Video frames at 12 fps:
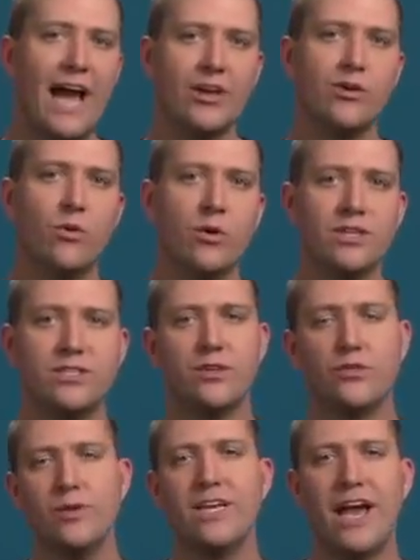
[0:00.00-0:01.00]
categories, and
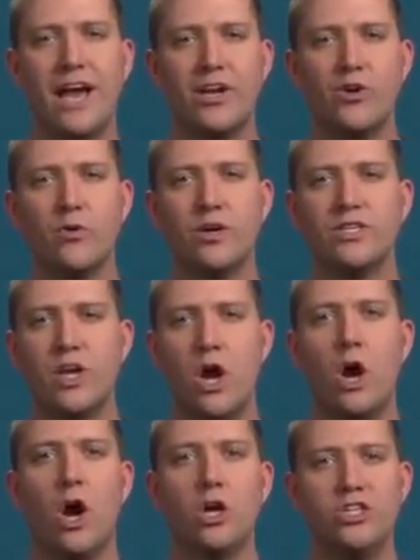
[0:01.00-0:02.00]
the three categories
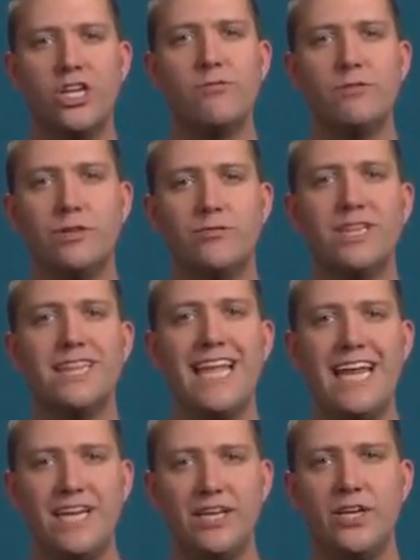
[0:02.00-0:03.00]
are generally
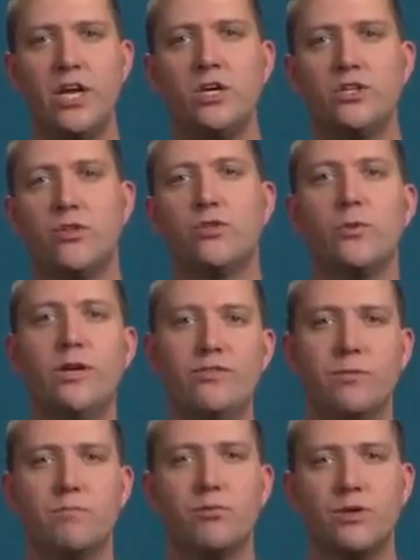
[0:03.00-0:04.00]
related to three
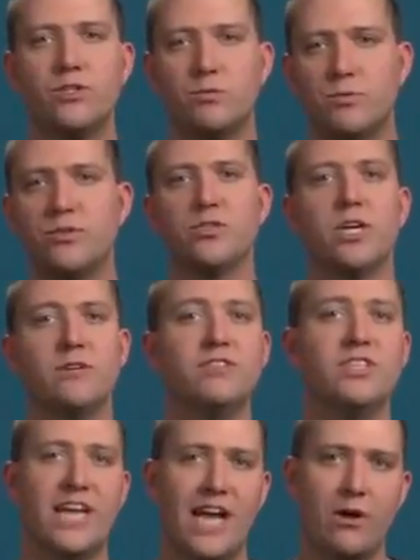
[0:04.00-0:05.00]
of the principles
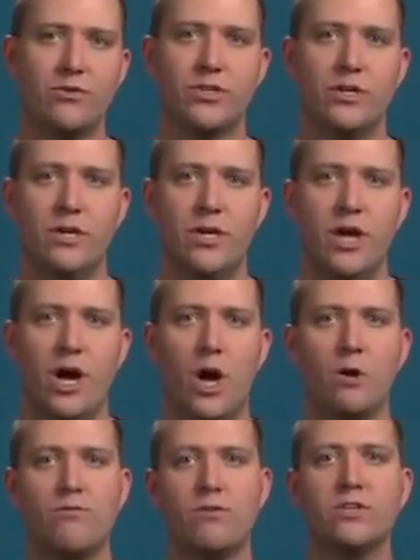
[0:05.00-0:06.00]
of sound.
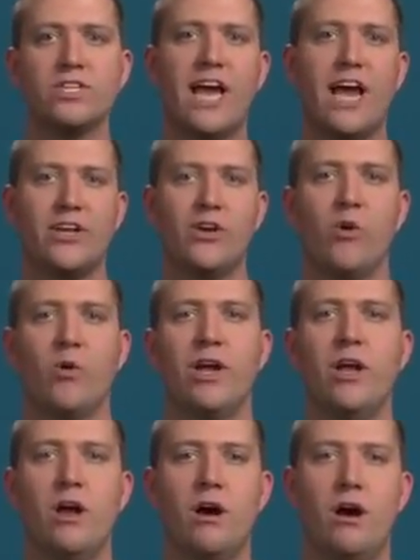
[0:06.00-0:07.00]
Our first
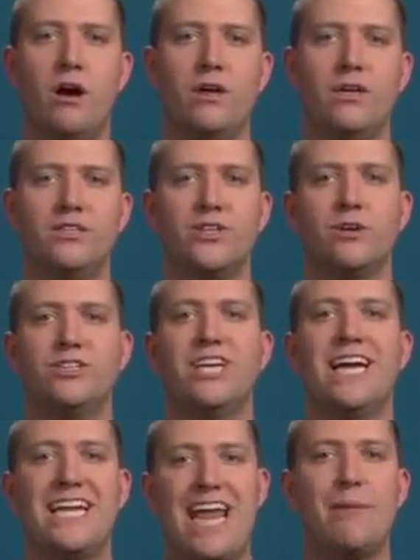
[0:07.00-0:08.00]
category is our
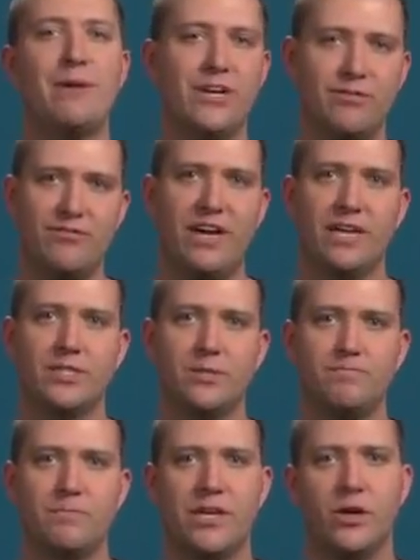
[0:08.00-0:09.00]
dynamic
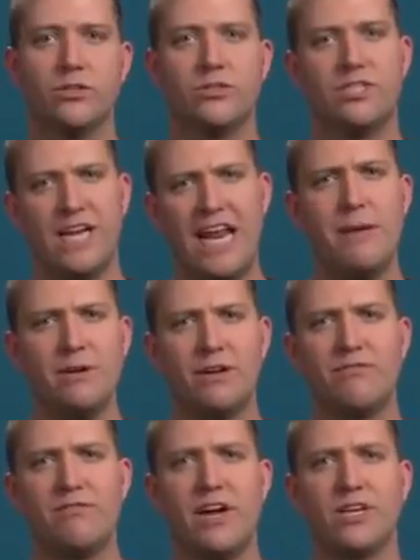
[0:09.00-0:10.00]
effects. And our
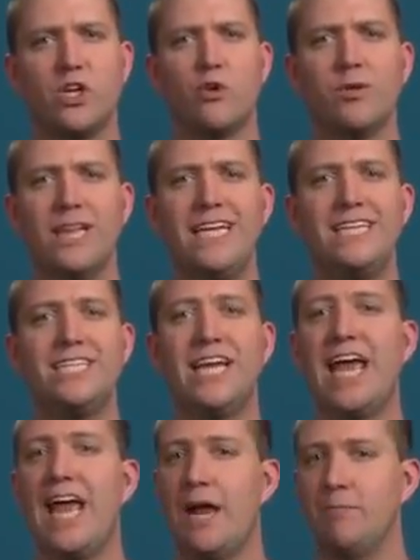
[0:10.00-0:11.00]
dynamic effects are related
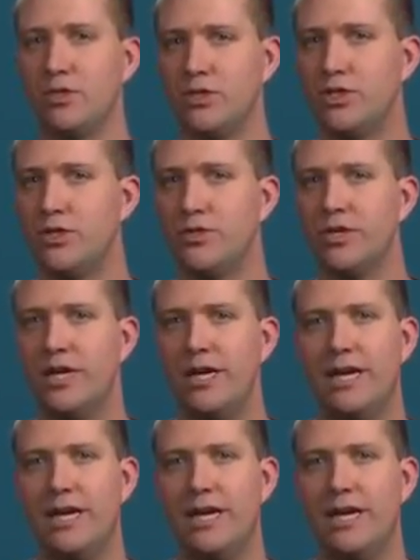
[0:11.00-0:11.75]
to amplitude.